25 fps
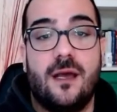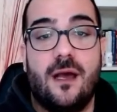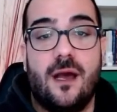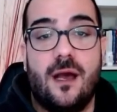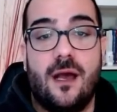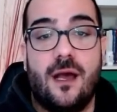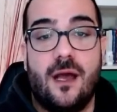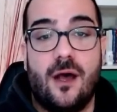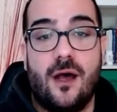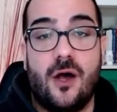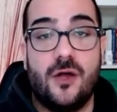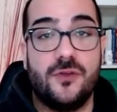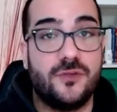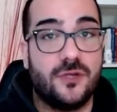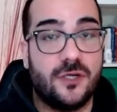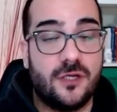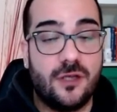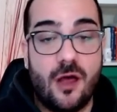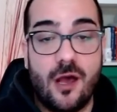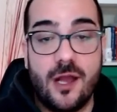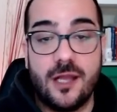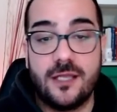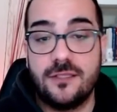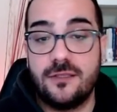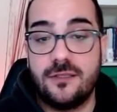
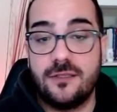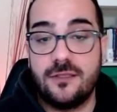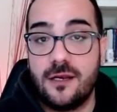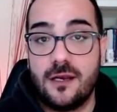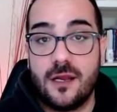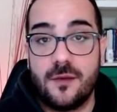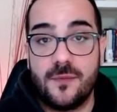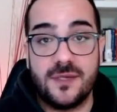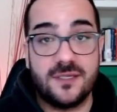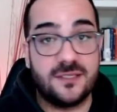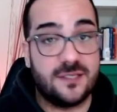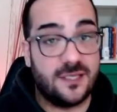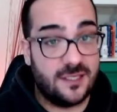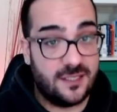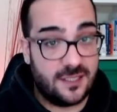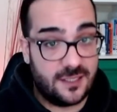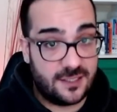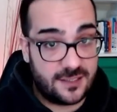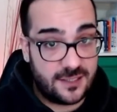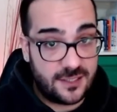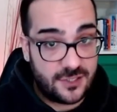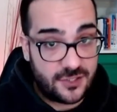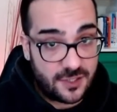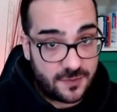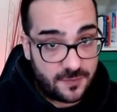underlying dynamics in
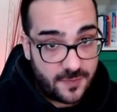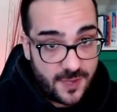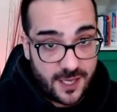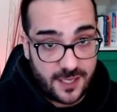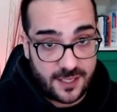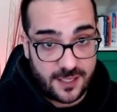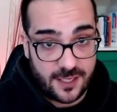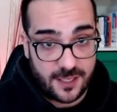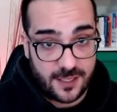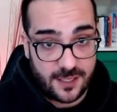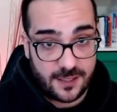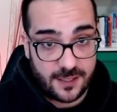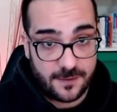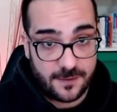decision making.